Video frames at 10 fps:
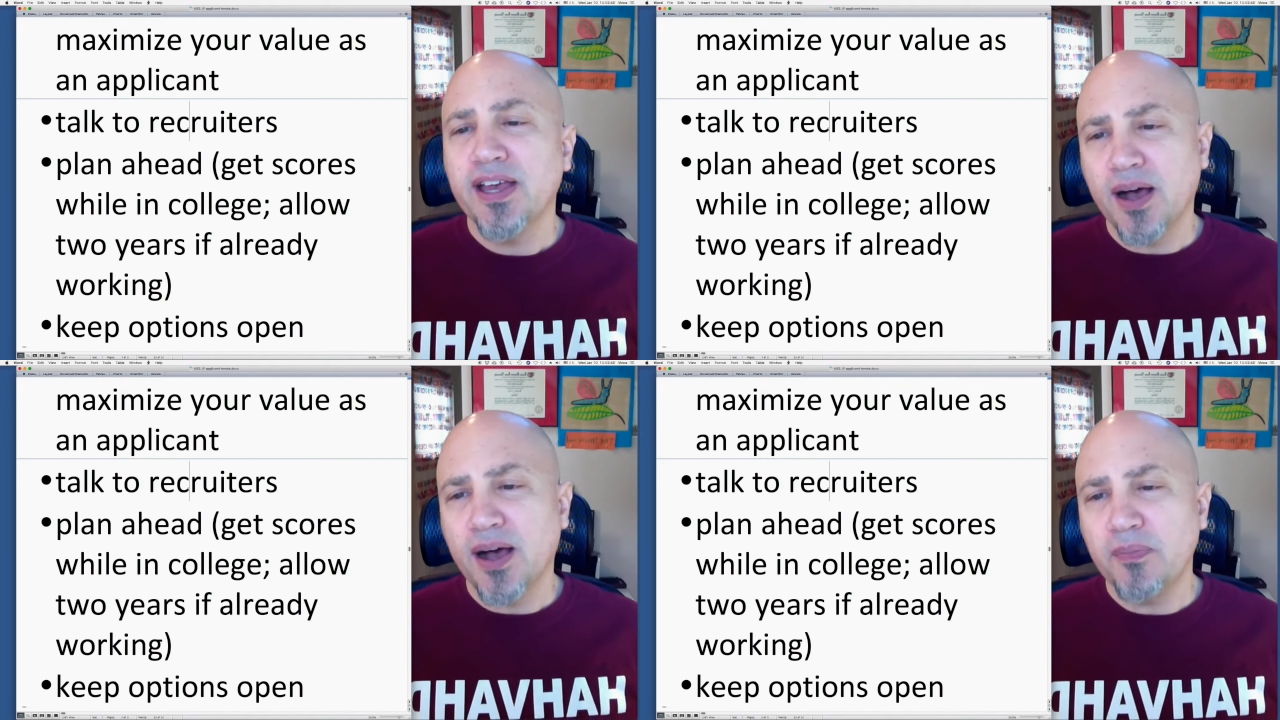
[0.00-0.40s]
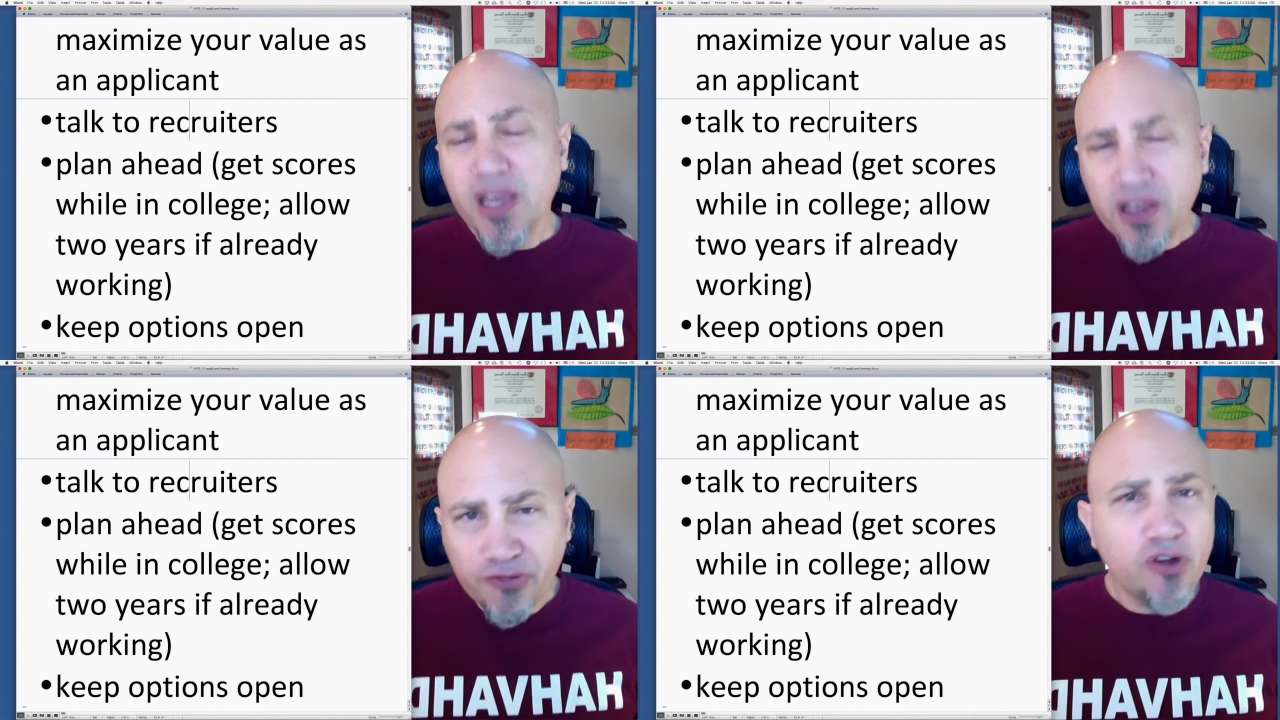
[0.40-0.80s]
Um,
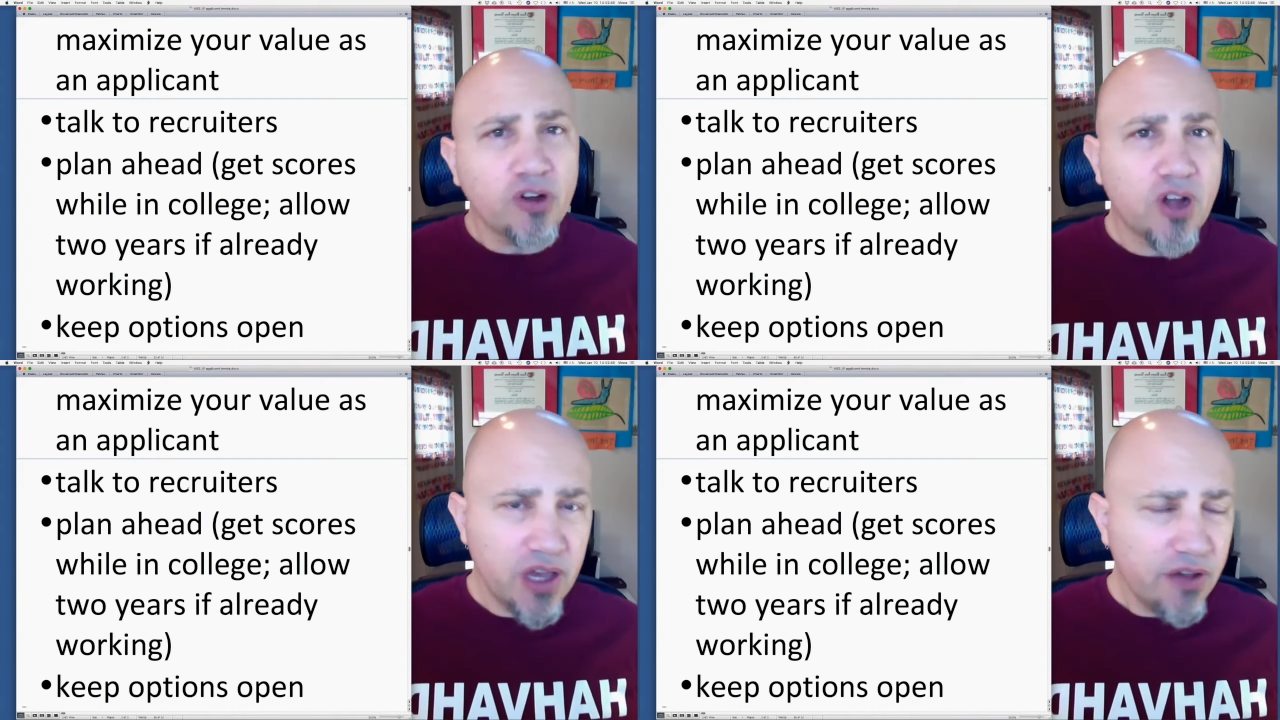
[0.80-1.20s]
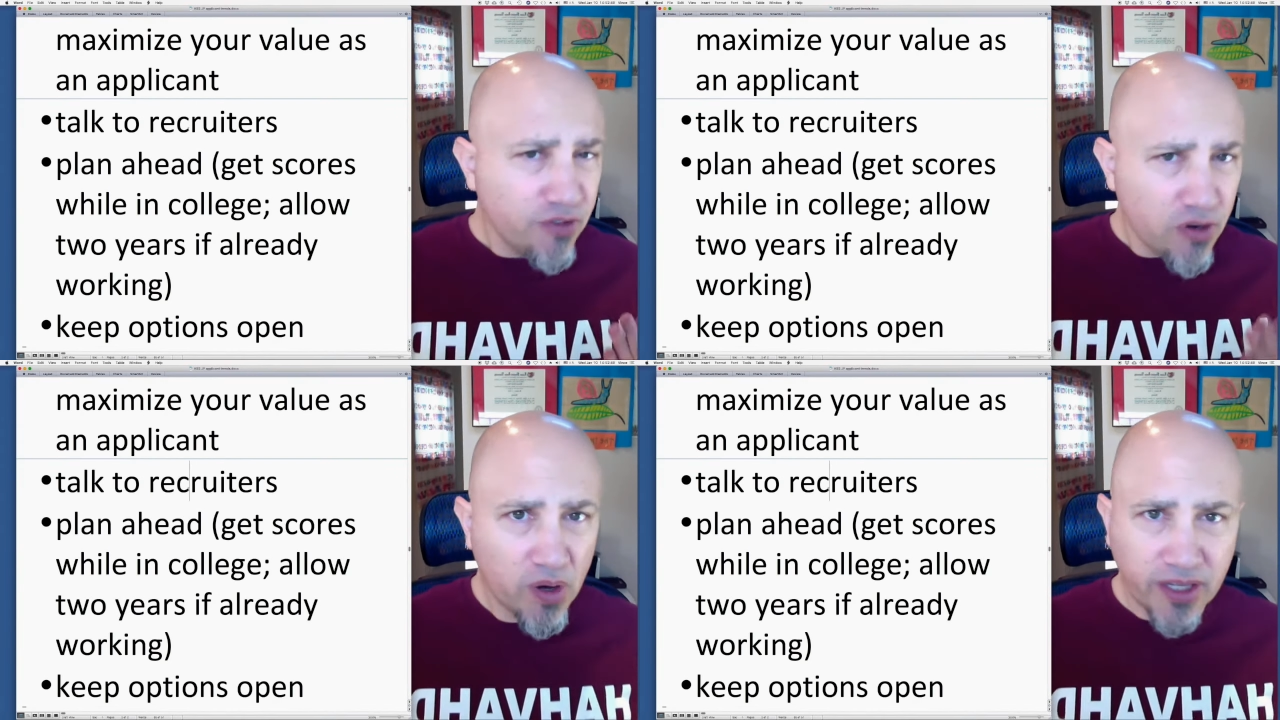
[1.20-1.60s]
if you're if
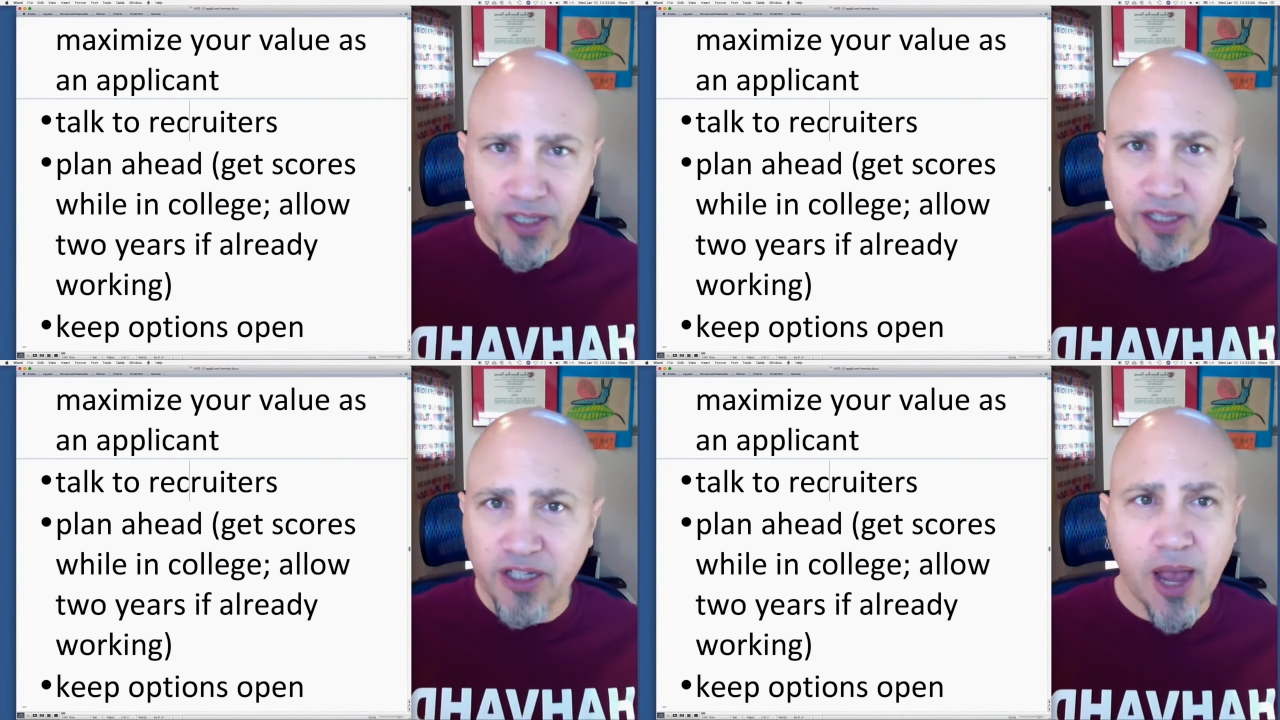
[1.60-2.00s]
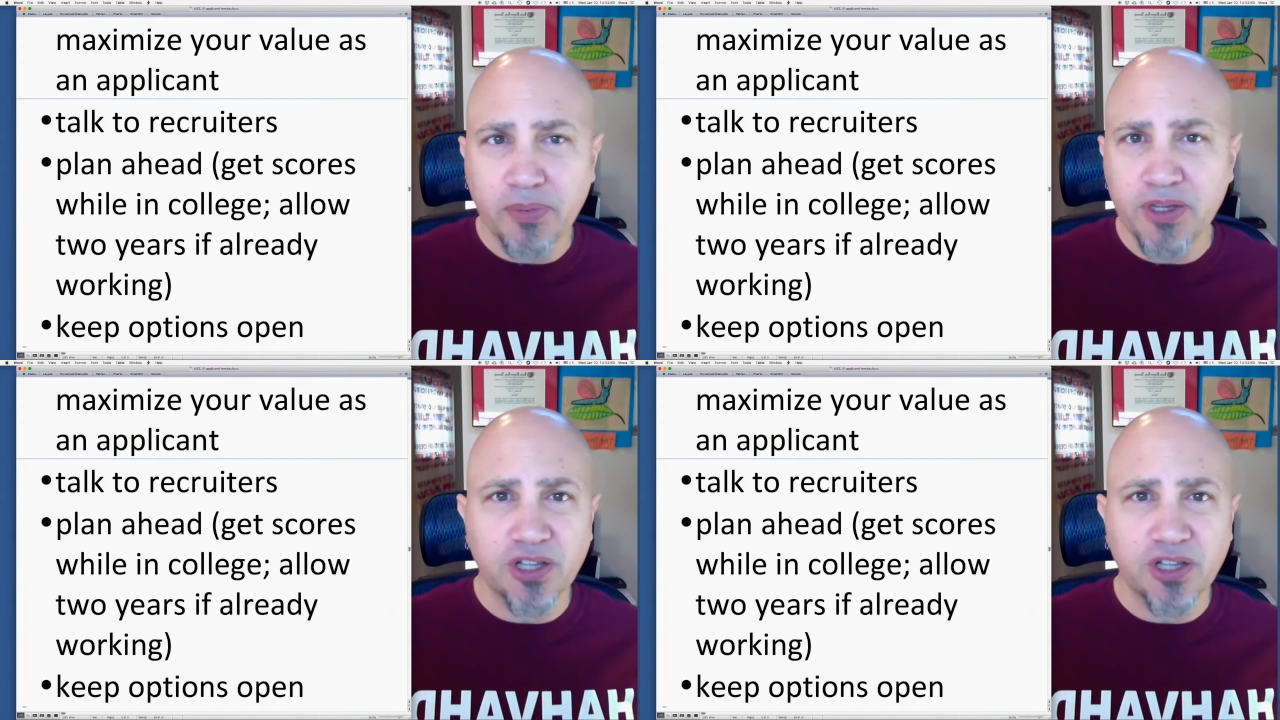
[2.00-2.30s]
you're working in a Japanese